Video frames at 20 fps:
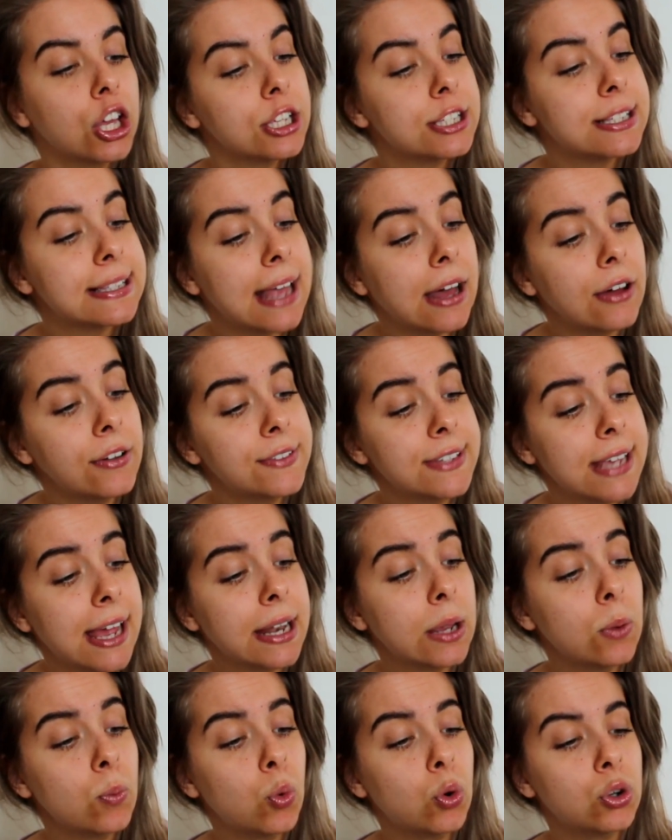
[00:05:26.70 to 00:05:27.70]

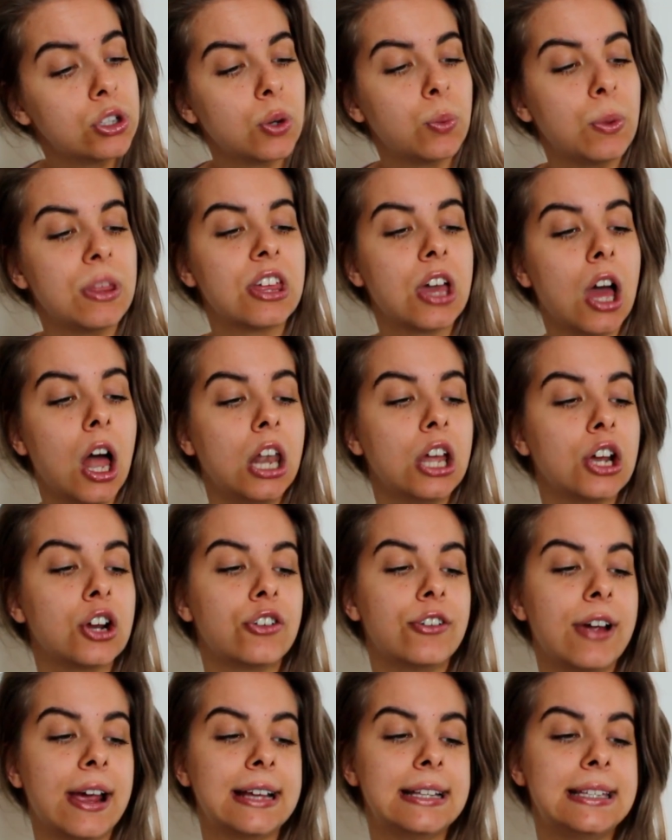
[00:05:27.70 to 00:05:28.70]
self-tanning water with colour
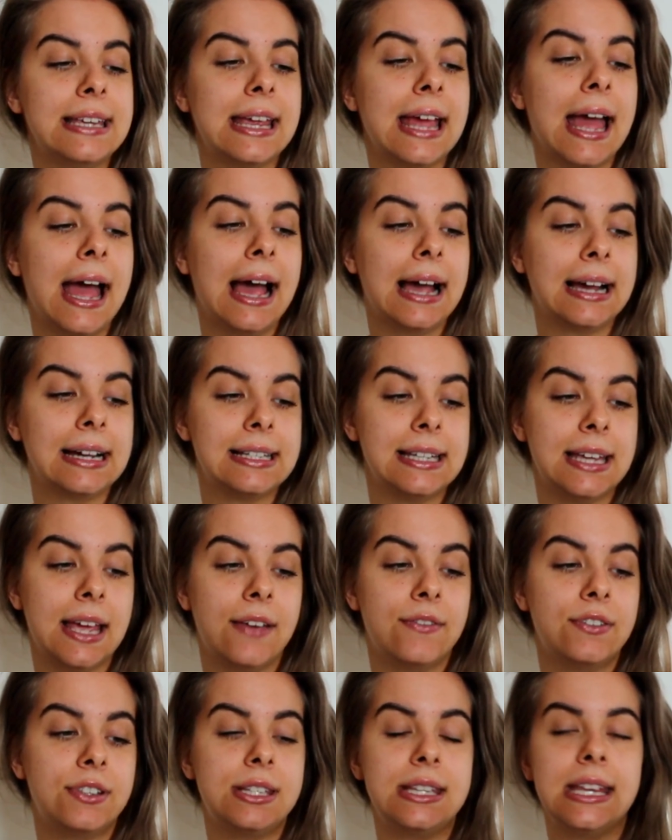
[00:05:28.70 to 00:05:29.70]
correcting
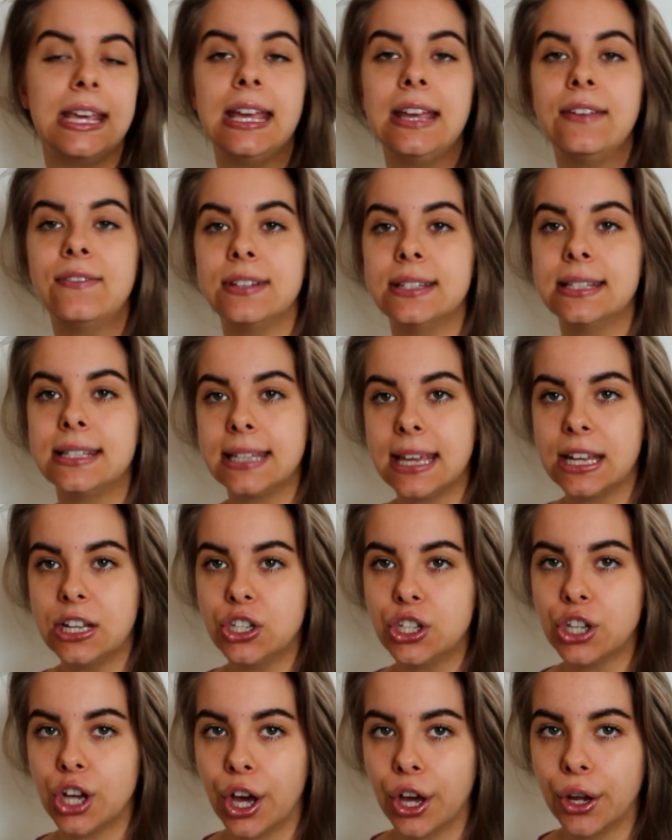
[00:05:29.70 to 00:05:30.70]
actives to even skin
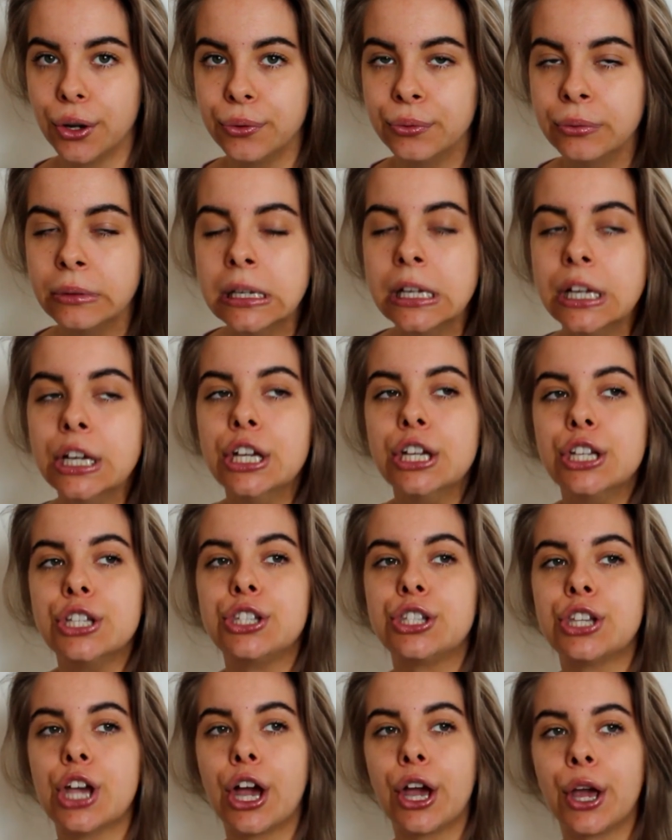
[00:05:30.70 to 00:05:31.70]
tone.
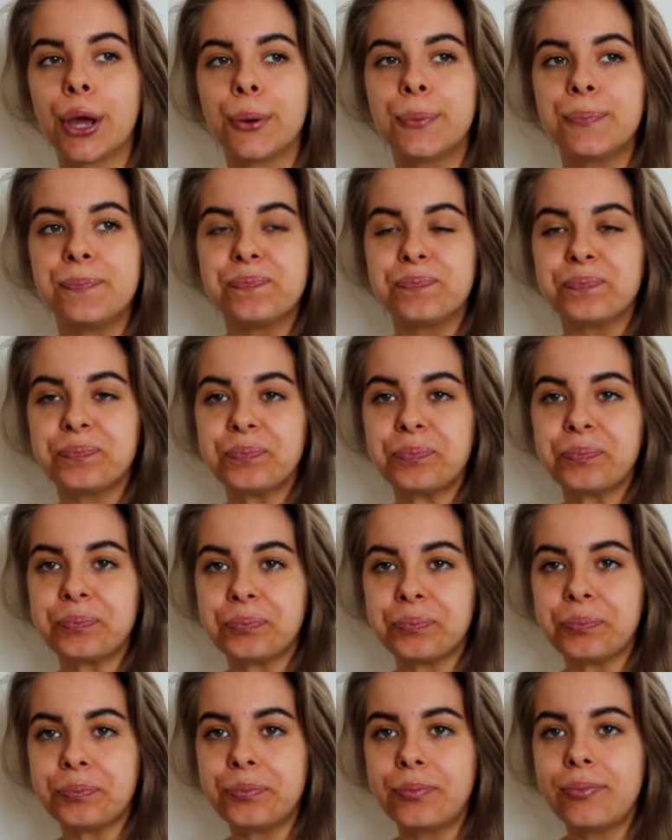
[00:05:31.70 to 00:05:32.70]
So
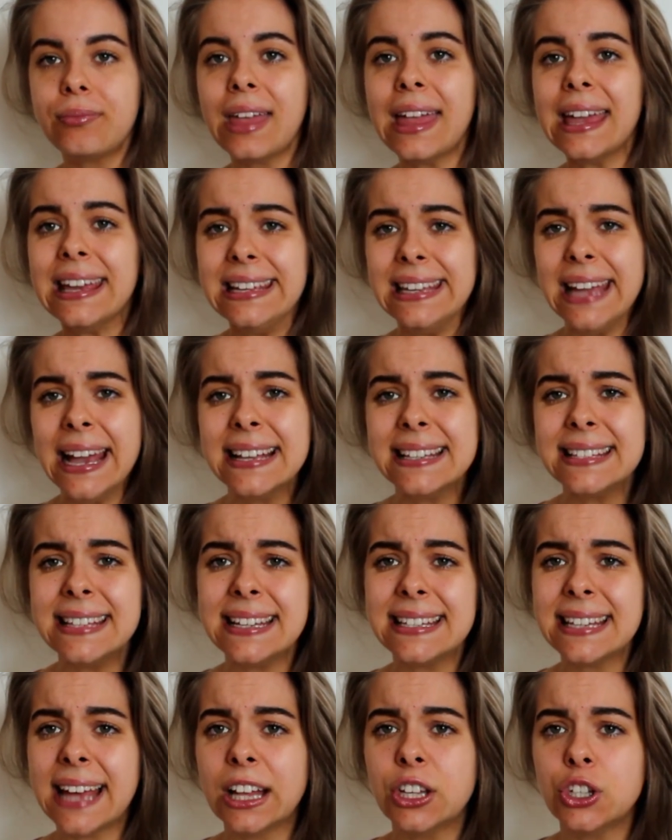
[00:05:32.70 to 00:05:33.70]
yes,
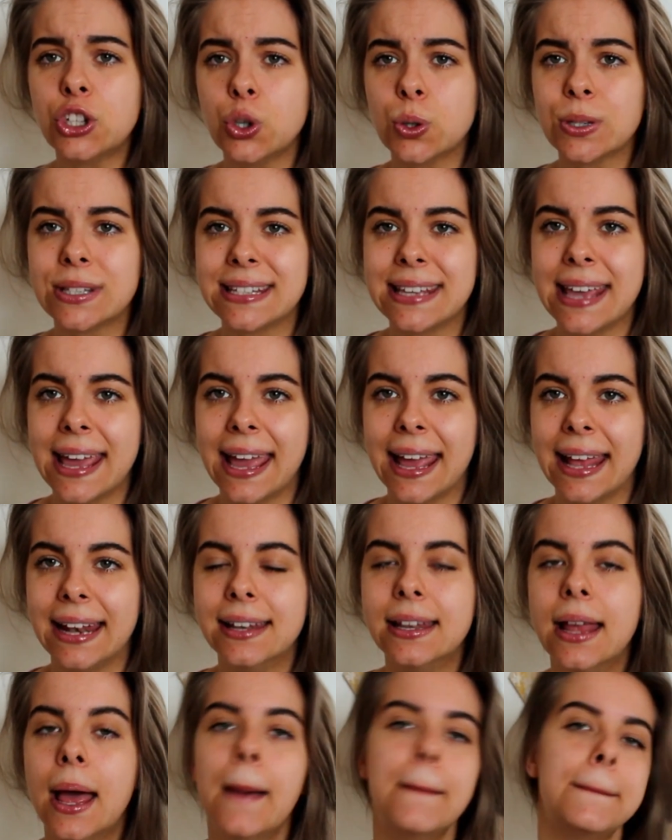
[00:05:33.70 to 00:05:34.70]
it tans your
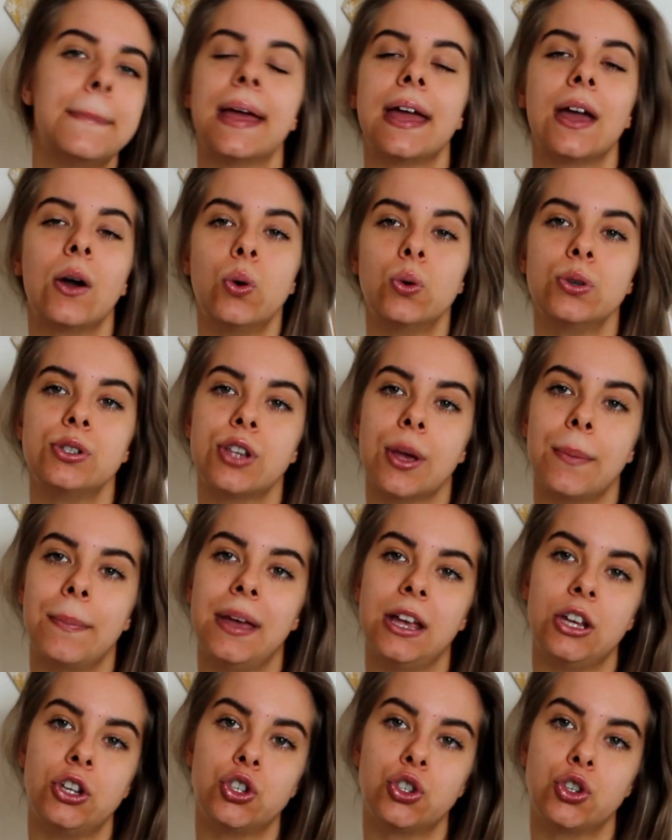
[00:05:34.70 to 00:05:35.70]
skin, but it also
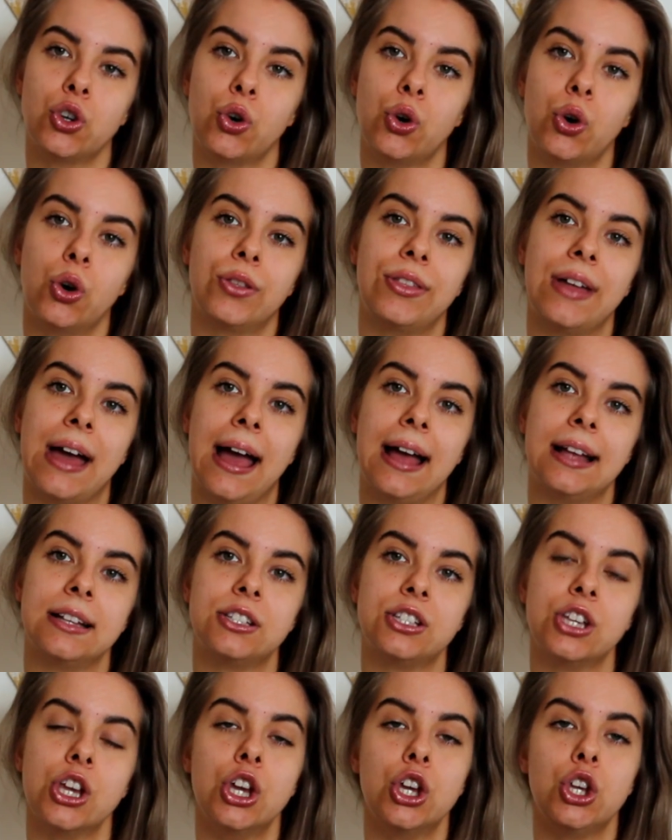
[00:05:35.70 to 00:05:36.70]
makes sure
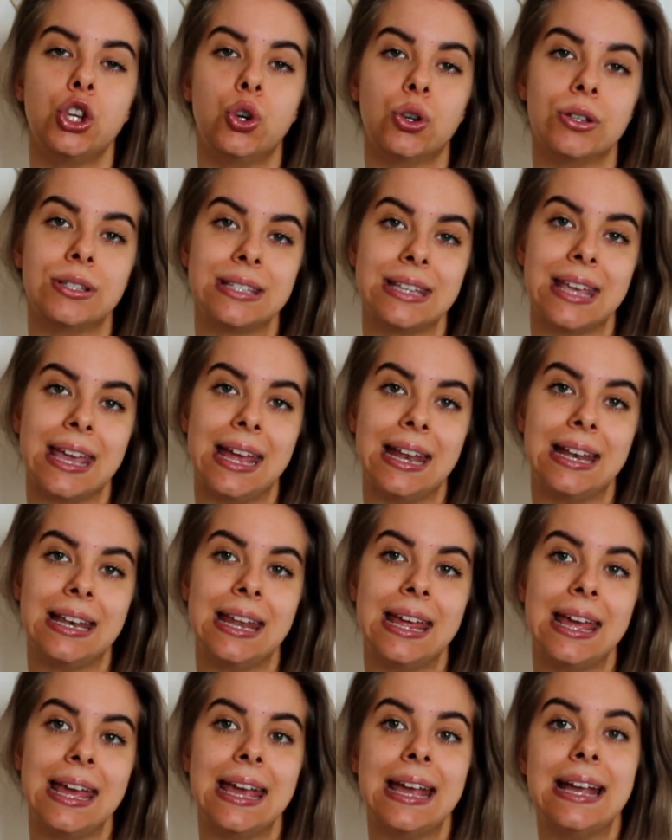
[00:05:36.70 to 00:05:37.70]
that your
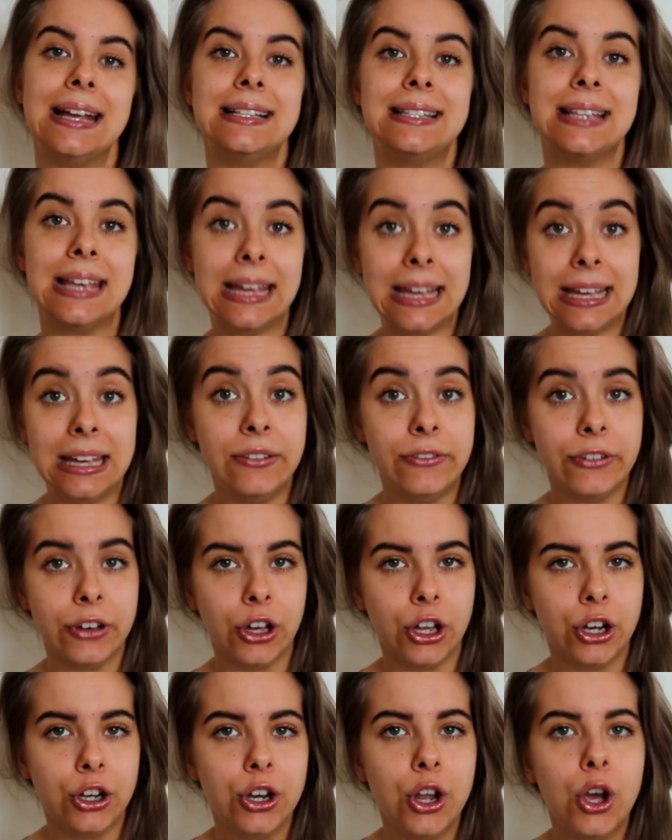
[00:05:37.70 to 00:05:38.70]
skin is
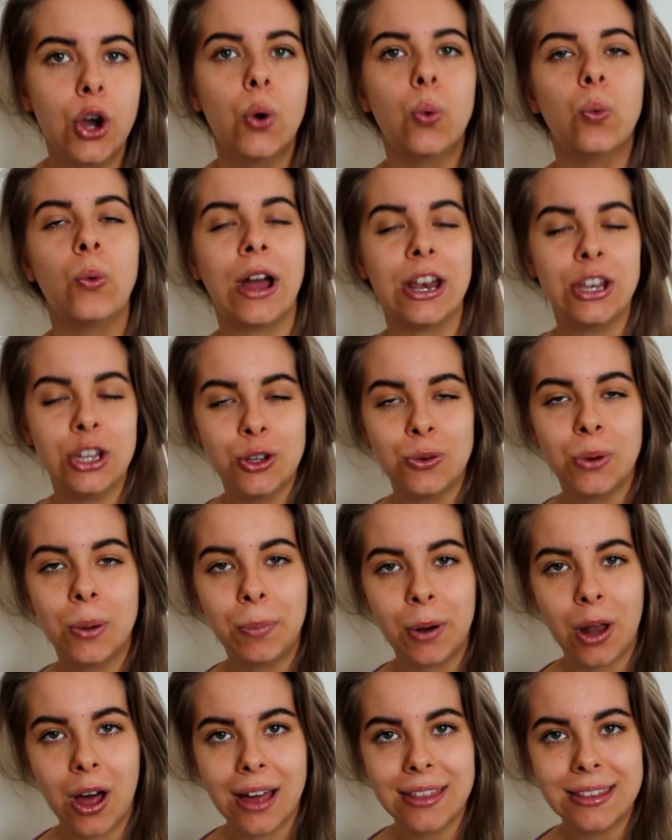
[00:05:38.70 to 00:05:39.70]
even when you
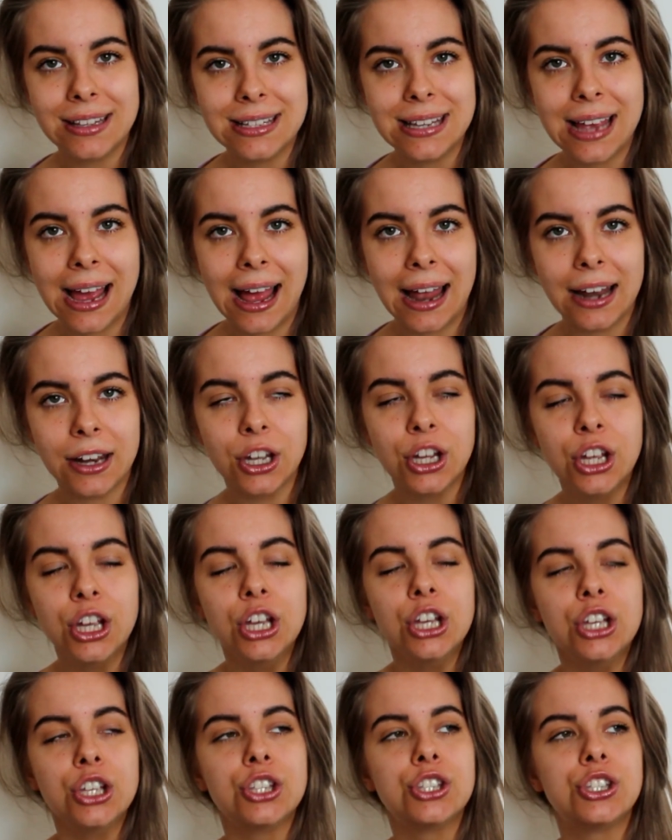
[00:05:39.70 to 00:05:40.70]
apply the tan.
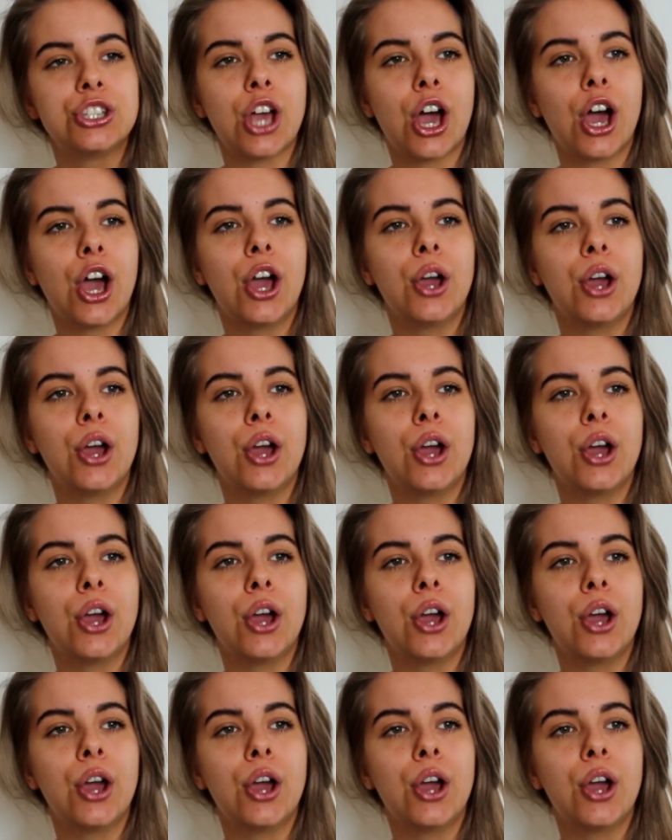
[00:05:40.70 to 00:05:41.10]
So